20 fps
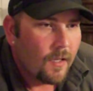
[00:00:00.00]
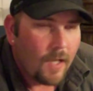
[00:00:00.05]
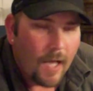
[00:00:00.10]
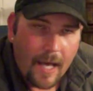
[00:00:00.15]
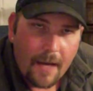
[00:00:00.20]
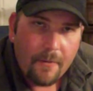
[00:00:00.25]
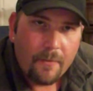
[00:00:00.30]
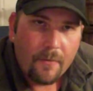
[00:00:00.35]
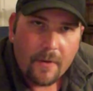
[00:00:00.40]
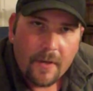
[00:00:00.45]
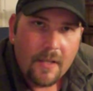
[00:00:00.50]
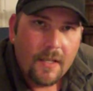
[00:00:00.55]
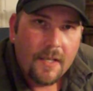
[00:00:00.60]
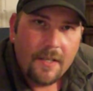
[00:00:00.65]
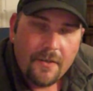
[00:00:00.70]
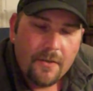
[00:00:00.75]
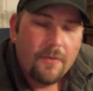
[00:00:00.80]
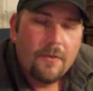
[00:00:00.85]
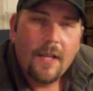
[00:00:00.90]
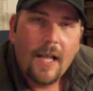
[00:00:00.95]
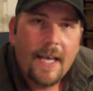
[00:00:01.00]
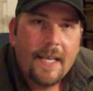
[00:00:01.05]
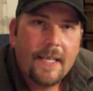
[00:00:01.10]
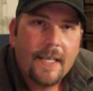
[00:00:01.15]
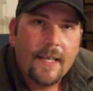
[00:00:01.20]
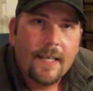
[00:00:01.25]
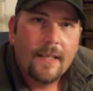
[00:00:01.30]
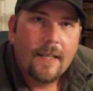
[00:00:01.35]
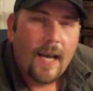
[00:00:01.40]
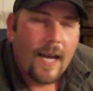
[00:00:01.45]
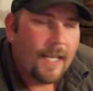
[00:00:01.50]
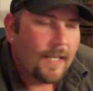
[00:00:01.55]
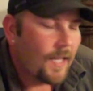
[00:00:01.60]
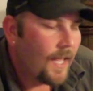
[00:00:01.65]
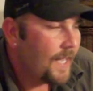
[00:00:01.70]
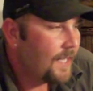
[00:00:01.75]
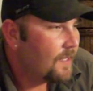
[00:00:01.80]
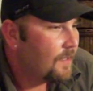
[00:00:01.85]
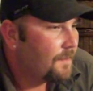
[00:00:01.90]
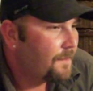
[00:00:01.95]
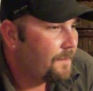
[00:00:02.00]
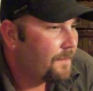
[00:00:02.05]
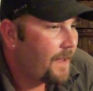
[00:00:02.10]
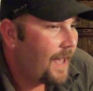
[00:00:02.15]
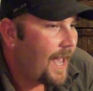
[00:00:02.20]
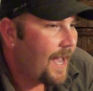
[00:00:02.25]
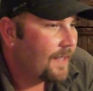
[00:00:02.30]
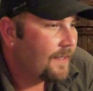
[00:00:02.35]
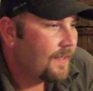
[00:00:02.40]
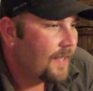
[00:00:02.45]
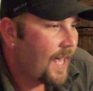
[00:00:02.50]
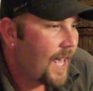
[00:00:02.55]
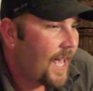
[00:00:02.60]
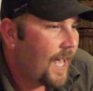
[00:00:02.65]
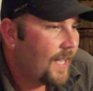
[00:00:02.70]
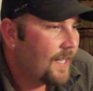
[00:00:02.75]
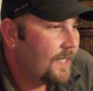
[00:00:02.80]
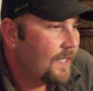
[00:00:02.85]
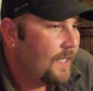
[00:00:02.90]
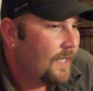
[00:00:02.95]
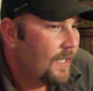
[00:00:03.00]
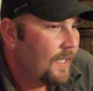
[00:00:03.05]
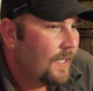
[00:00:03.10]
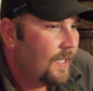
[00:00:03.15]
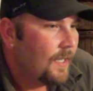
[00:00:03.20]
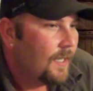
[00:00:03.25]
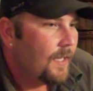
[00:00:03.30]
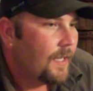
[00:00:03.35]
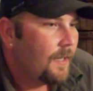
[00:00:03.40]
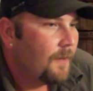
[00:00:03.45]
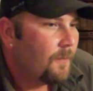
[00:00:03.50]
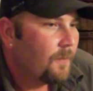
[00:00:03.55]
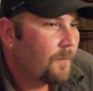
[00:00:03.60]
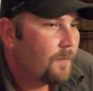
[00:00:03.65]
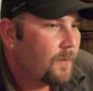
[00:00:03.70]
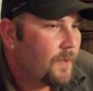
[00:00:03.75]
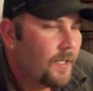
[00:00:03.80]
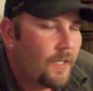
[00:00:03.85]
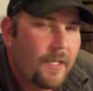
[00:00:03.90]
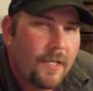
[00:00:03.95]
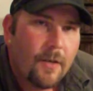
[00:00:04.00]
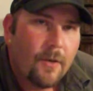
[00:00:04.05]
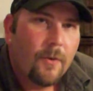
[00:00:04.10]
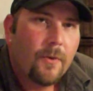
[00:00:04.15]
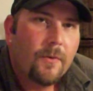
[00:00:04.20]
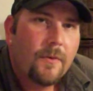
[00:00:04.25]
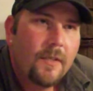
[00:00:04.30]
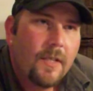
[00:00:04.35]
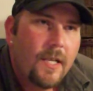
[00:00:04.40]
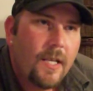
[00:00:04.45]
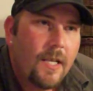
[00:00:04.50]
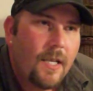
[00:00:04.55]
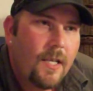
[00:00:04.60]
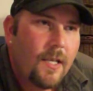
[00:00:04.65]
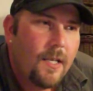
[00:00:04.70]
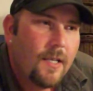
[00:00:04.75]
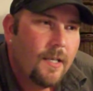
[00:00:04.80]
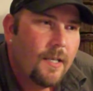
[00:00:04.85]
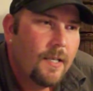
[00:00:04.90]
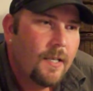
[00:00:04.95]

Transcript: I really do like it. I like the fact that it really only